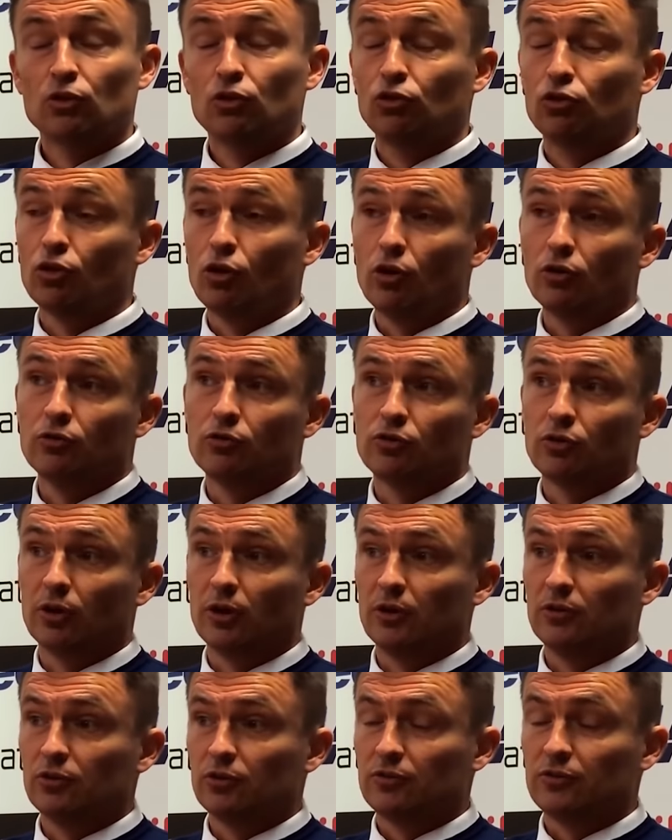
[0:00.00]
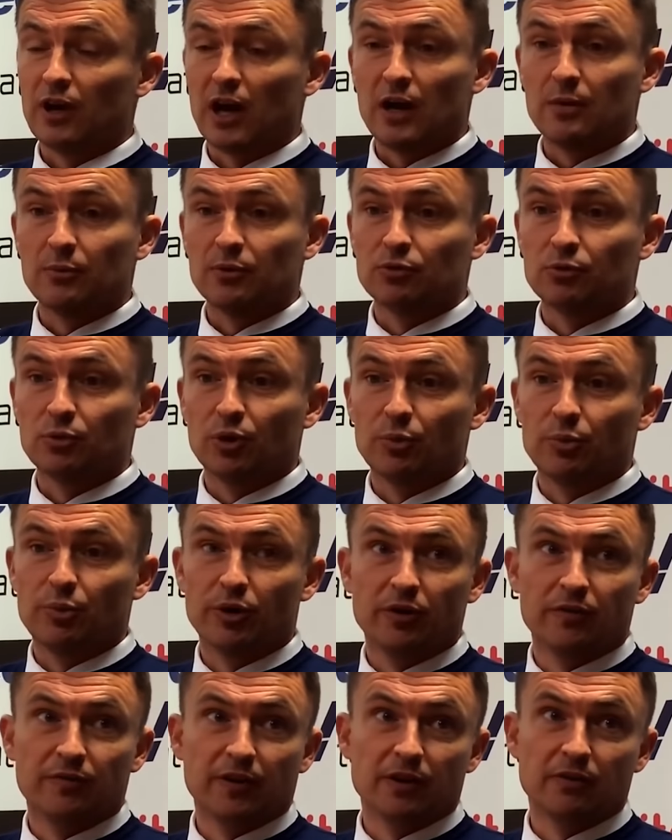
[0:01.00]
It's short to say, just timings work
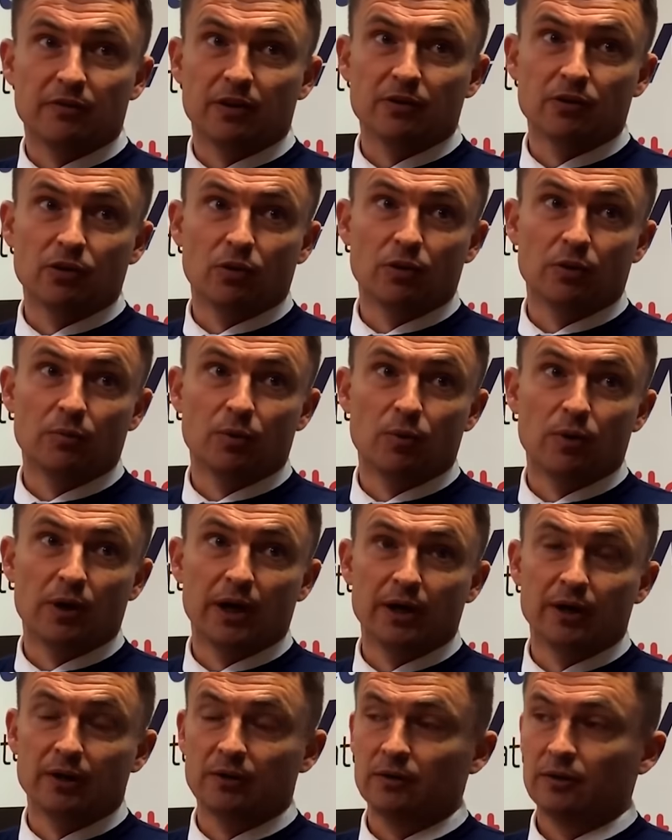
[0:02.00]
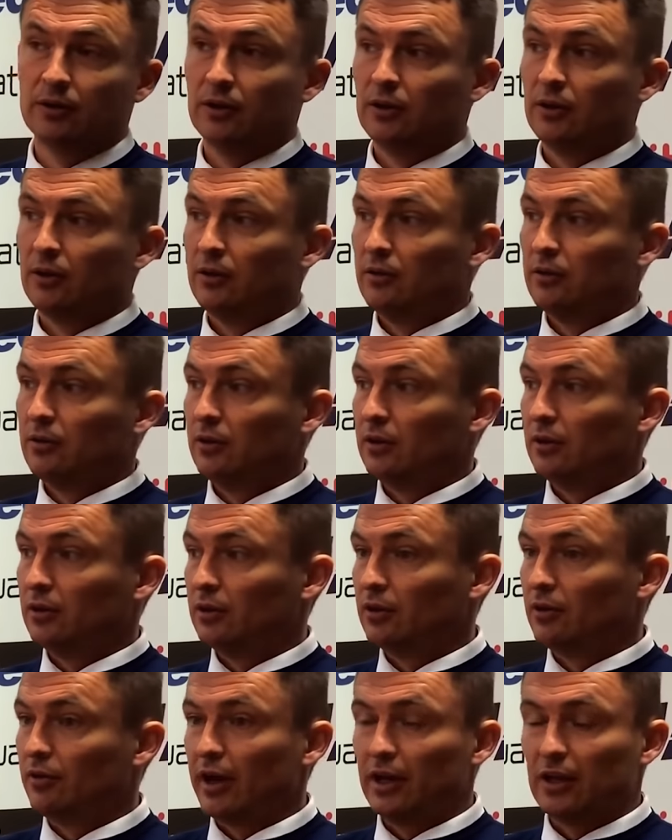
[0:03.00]
perfectly. I've known him a while.
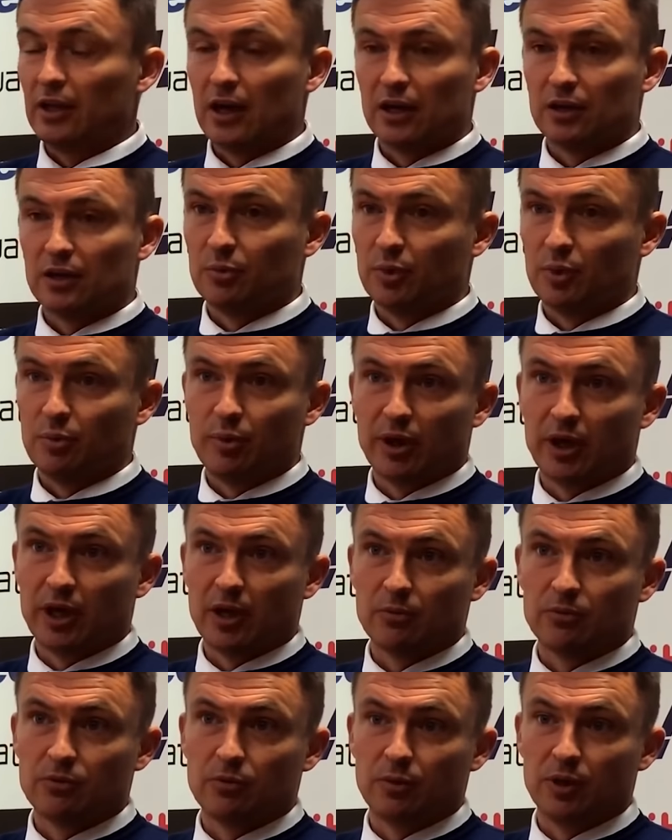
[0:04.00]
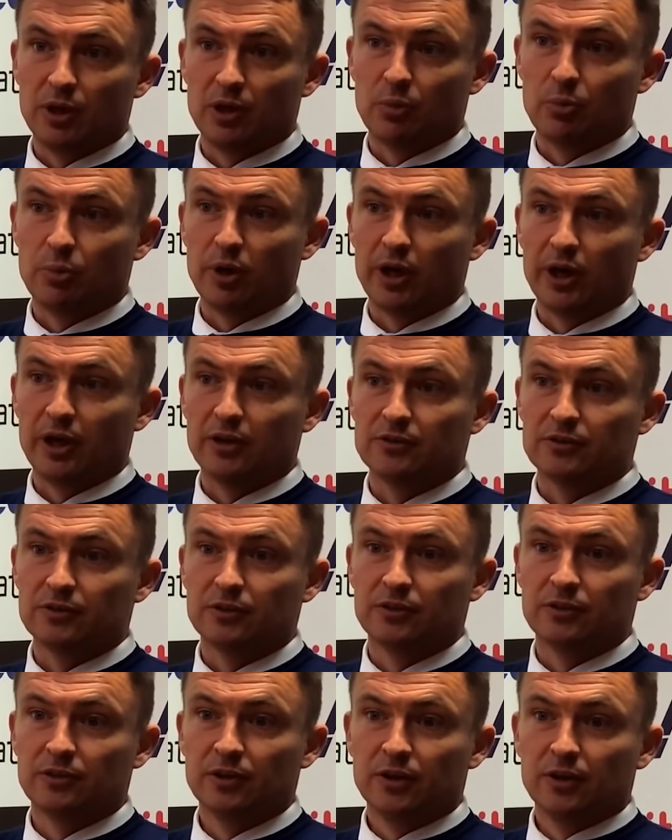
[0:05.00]
Great he'd be a big help to me and the players,
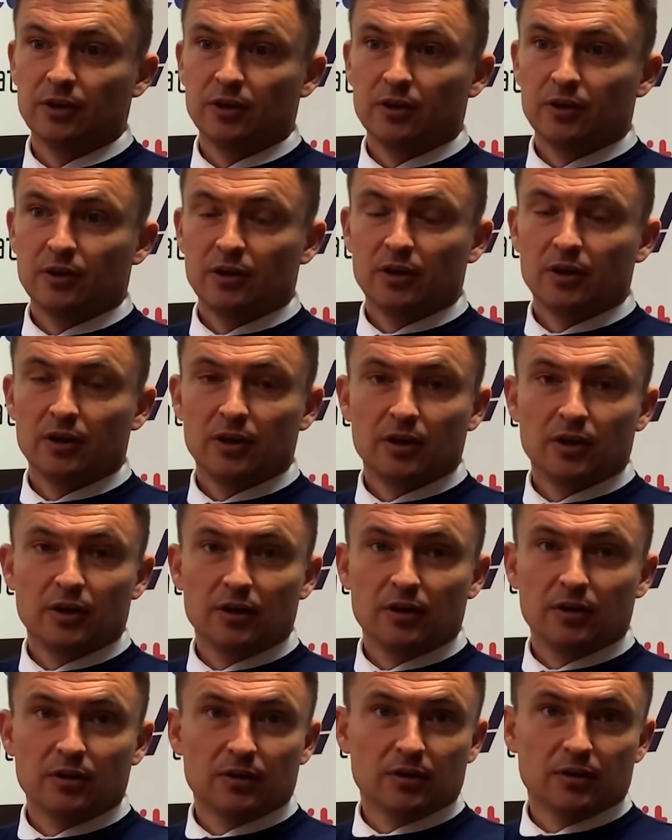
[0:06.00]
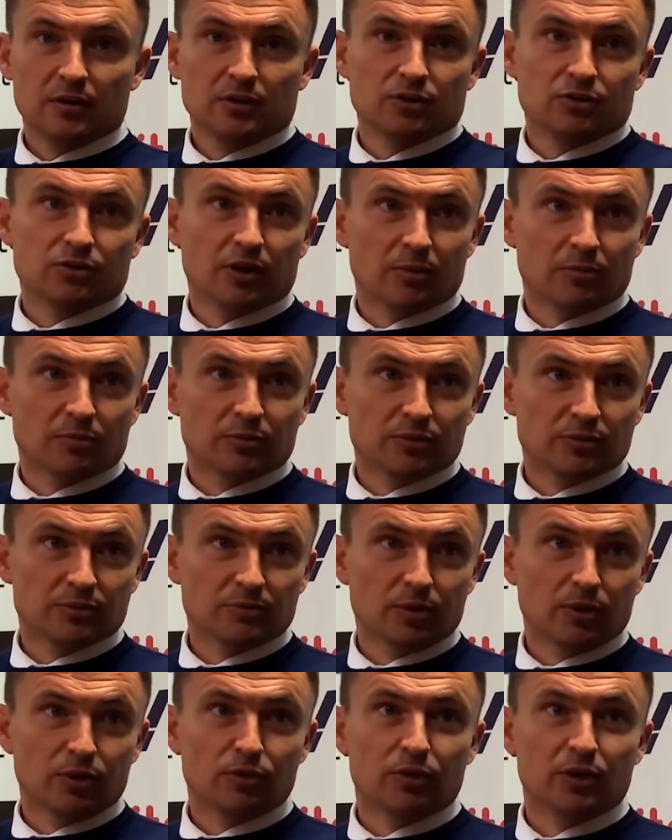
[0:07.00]
and you stand
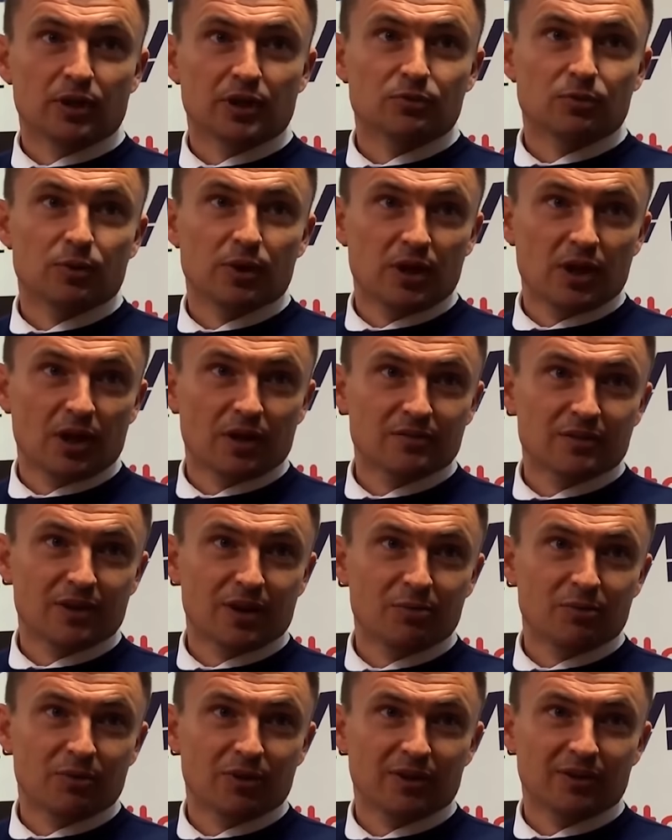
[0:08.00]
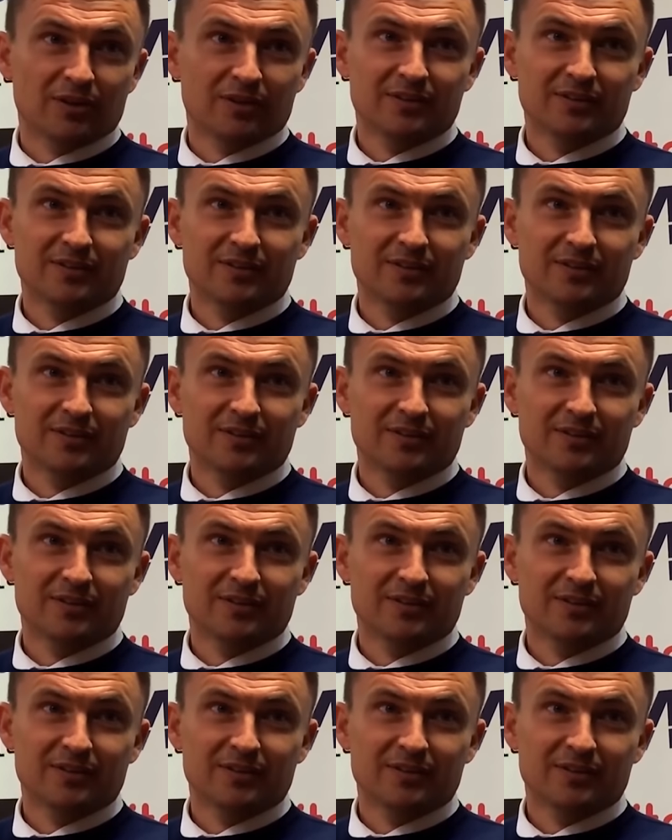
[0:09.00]
what you're doing this weekend type thing.